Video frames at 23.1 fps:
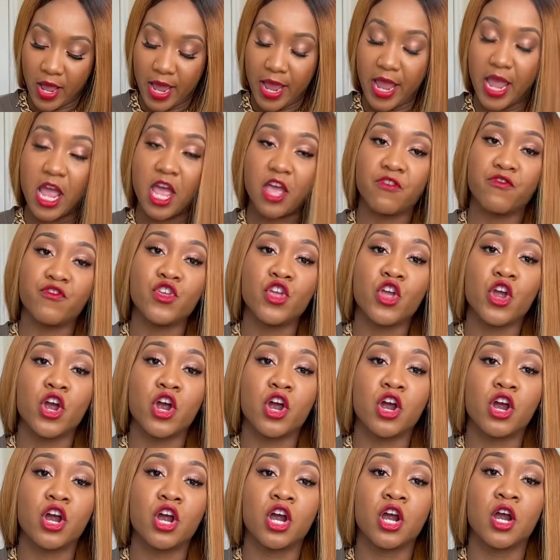If
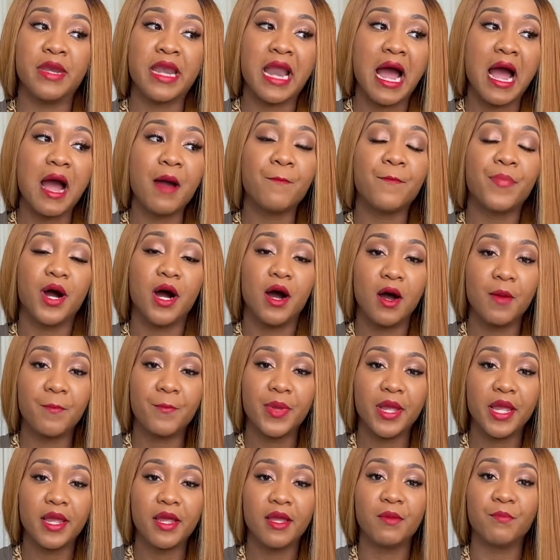you're not
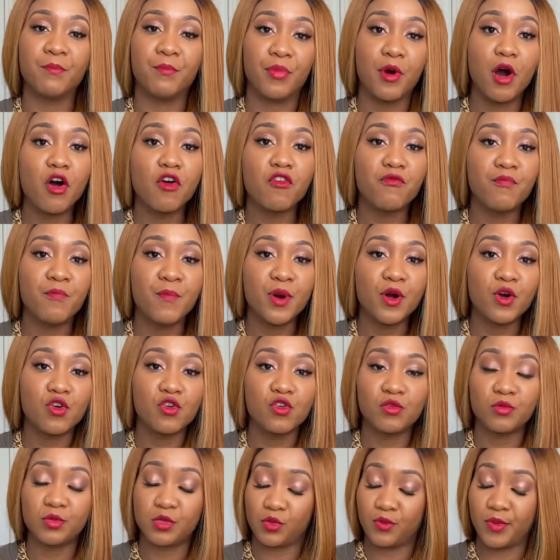pumping both
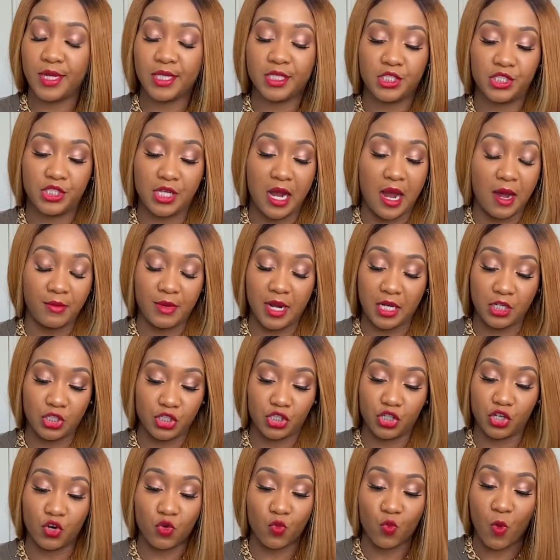boobs, which I'm not
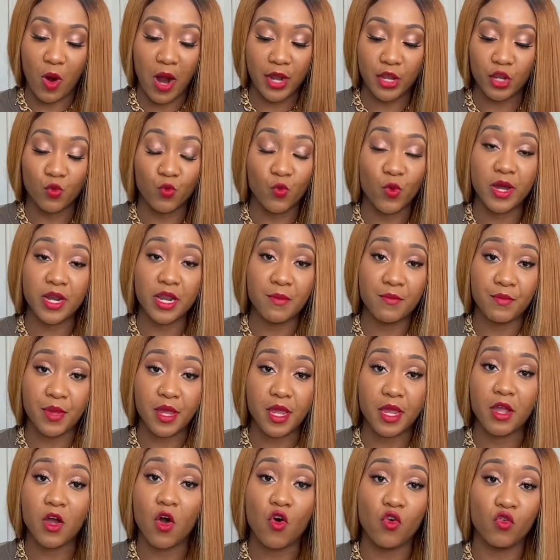sure why you wouldn't
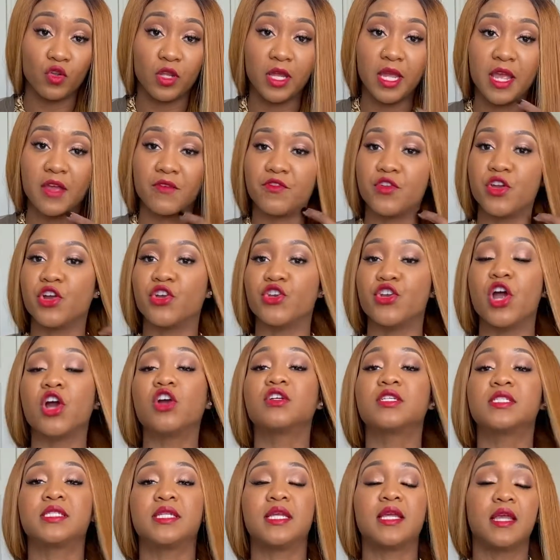be, only if you're
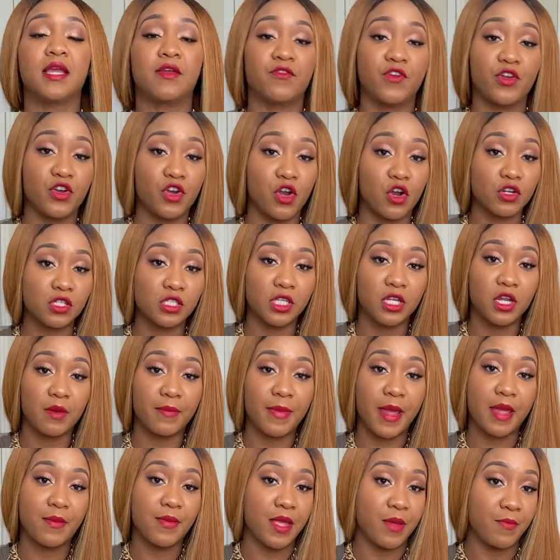nursing. If you're nursing your
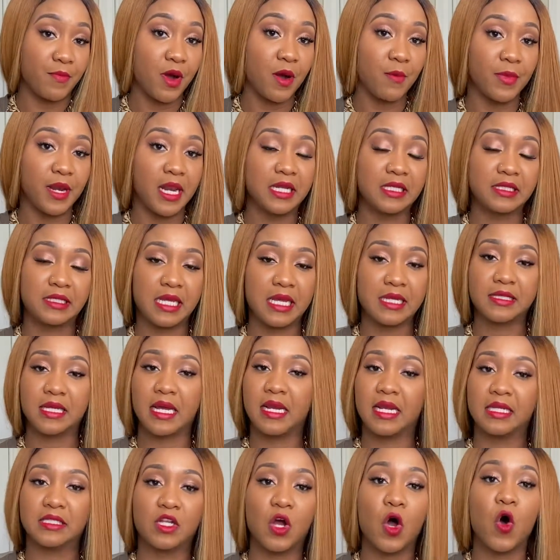baby and pumping at the same time,
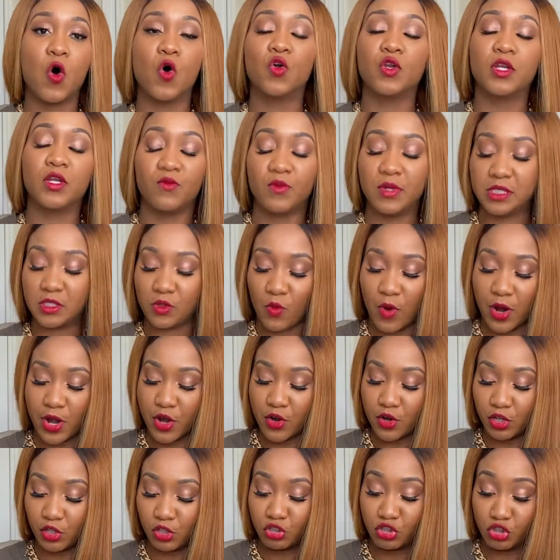that's the only reason why
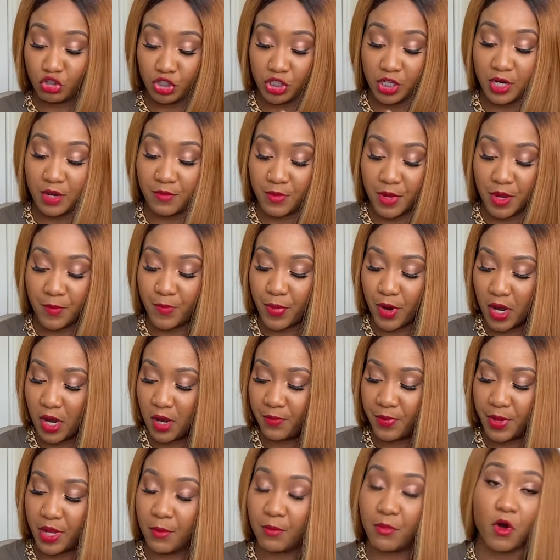you shouldn't be
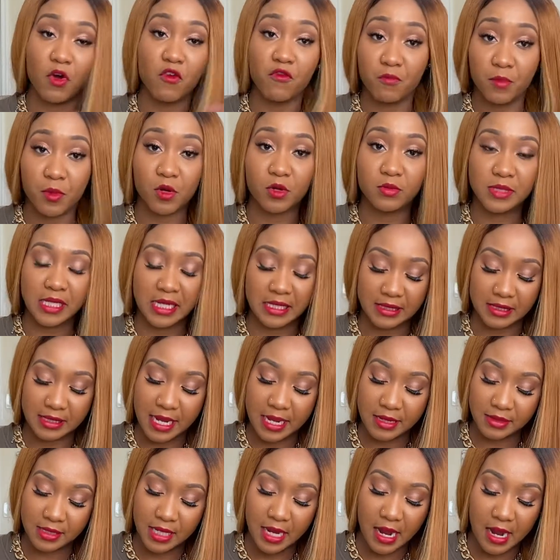pumping both boobs at the
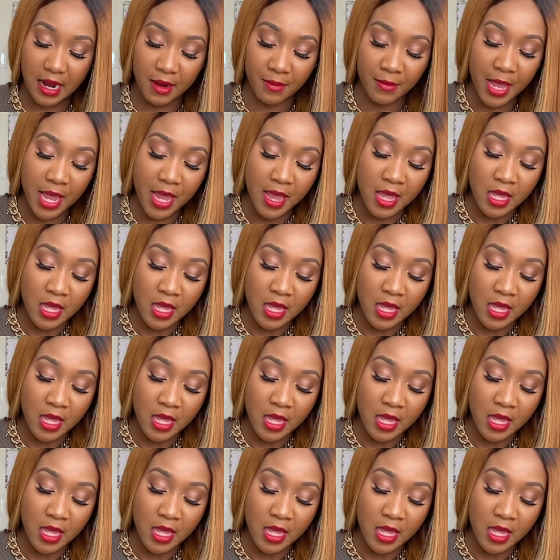same time.